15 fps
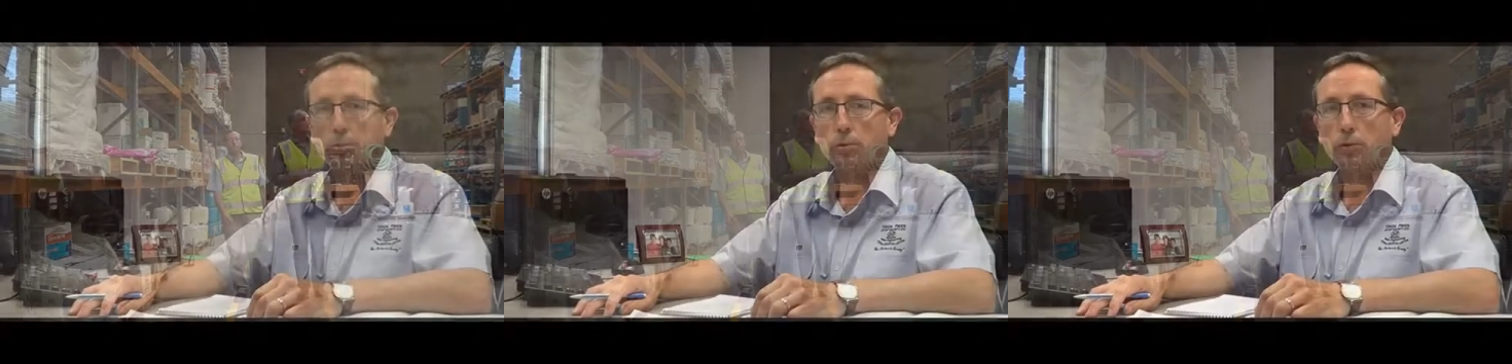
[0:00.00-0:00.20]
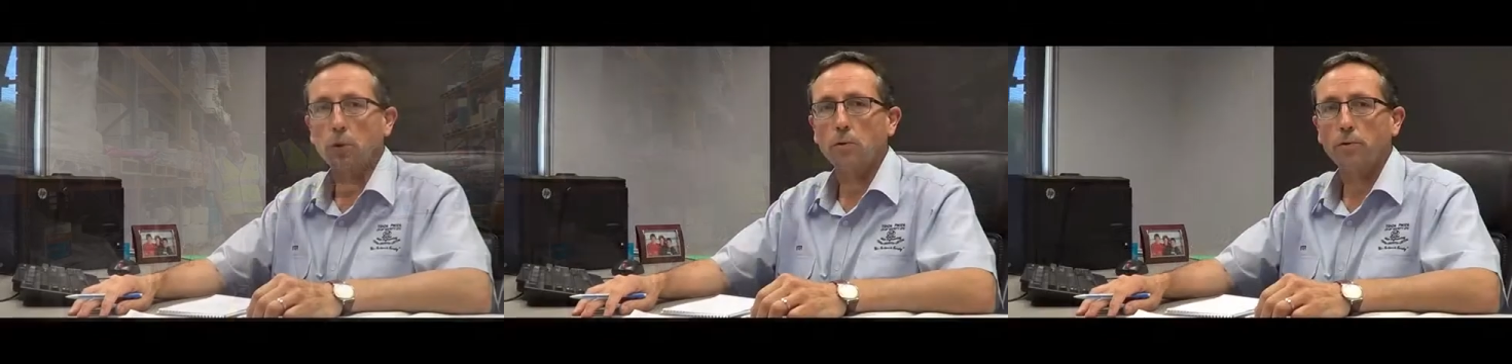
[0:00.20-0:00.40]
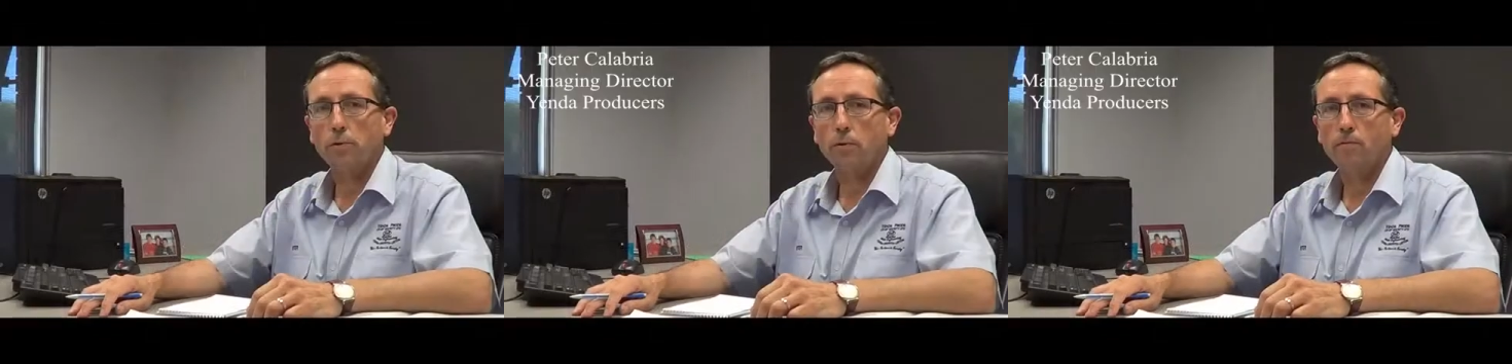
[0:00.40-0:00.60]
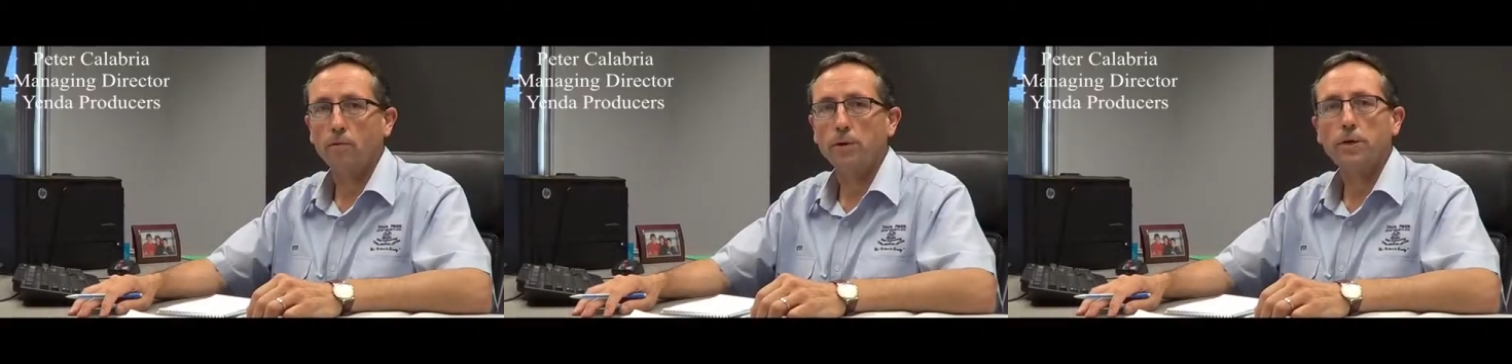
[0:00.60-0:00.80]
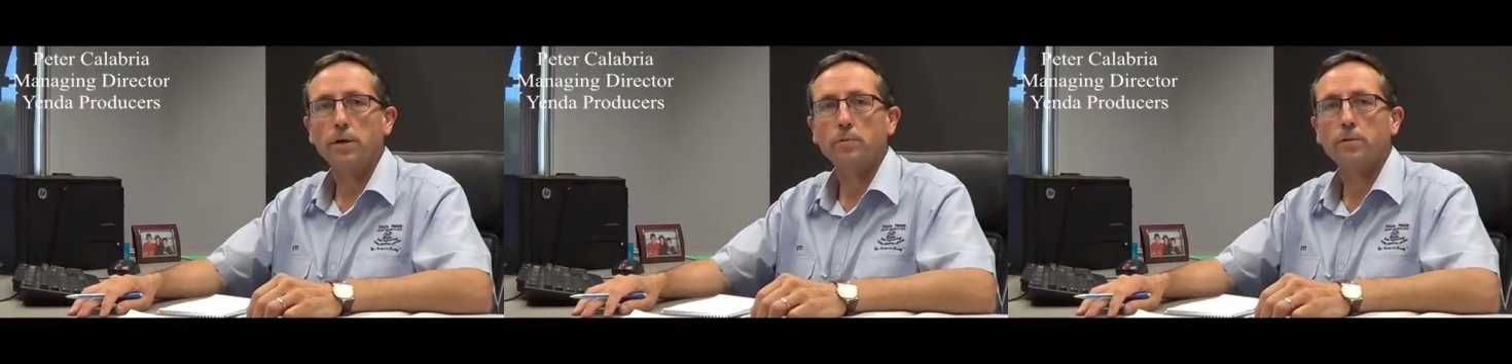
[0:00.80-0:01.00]
a result of
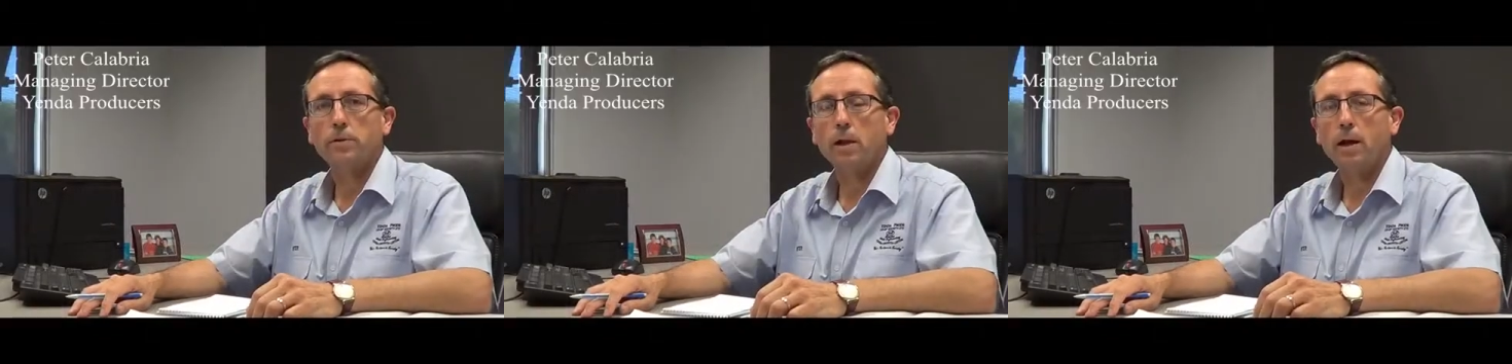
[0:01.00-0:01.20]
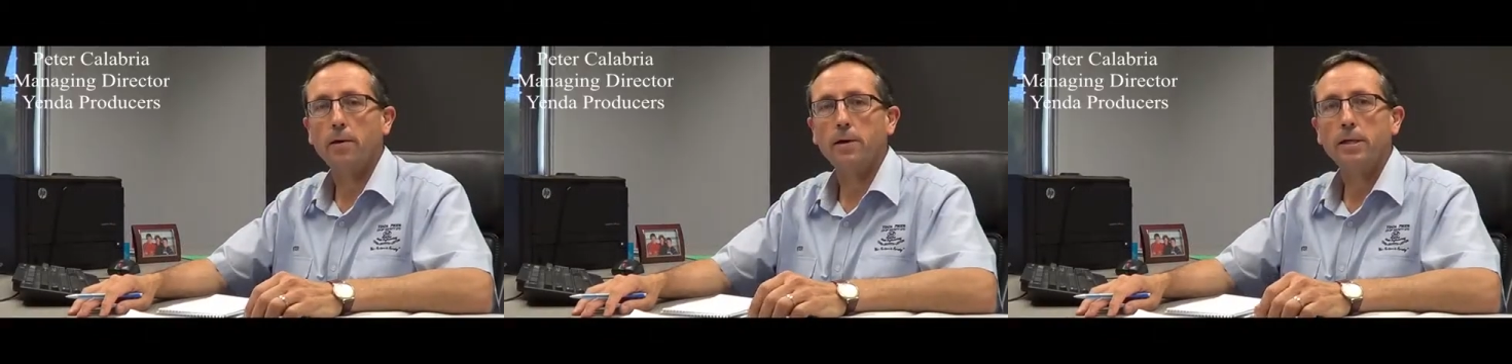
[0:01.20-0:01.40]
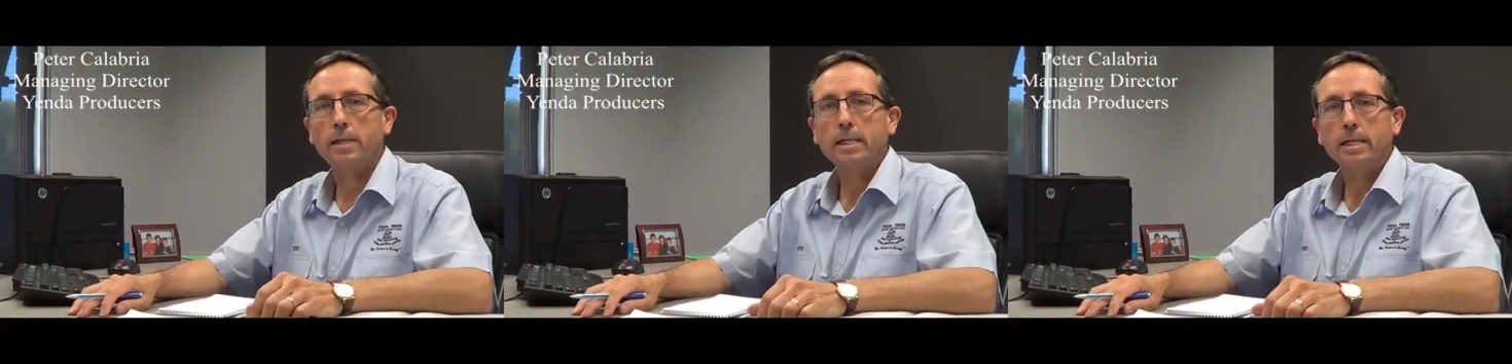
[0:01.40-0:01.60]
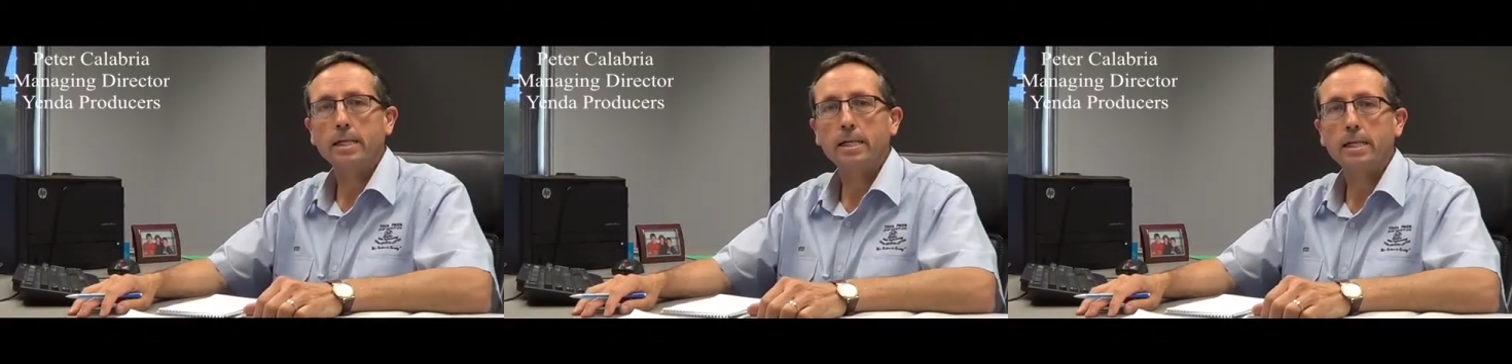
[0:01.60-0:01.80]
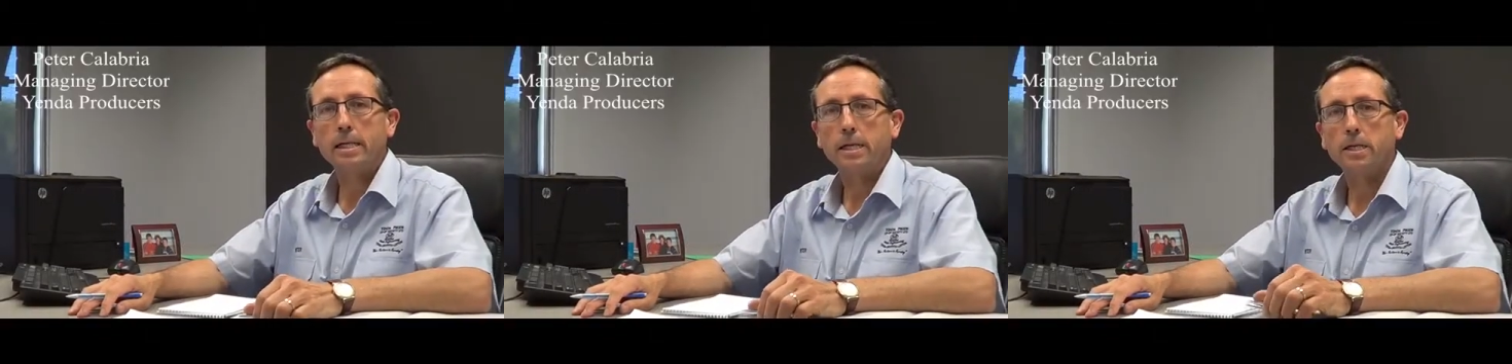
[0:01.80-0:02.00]
working with Larry,
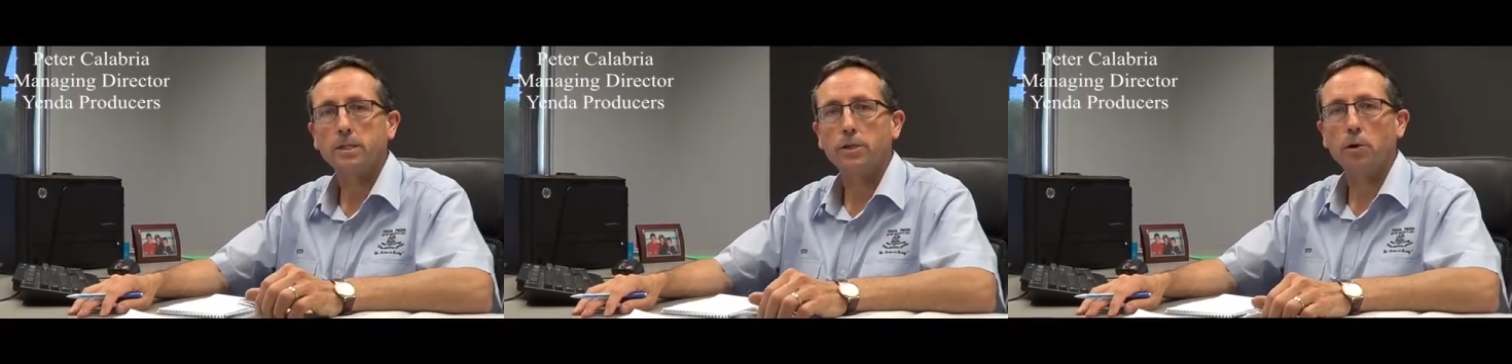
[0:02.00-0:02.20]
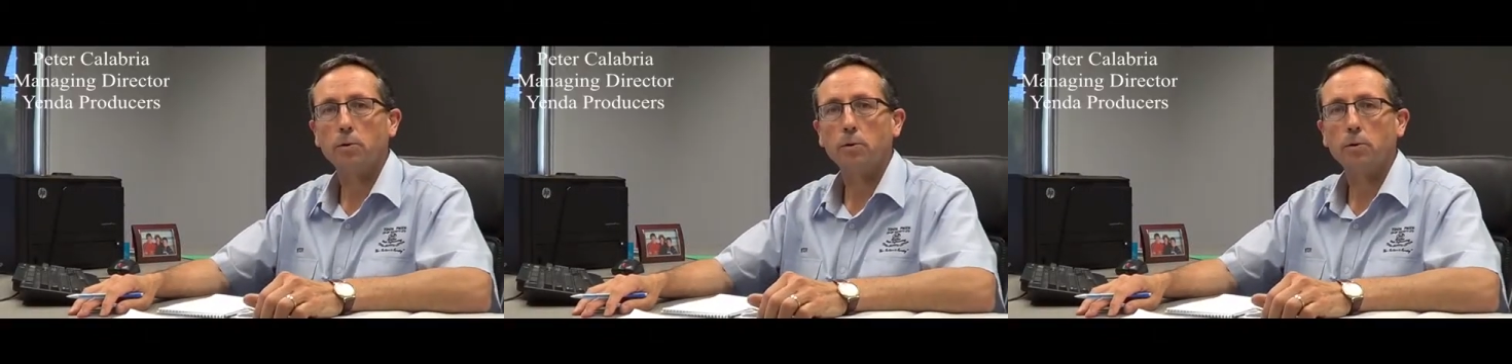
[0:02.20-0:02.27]
he's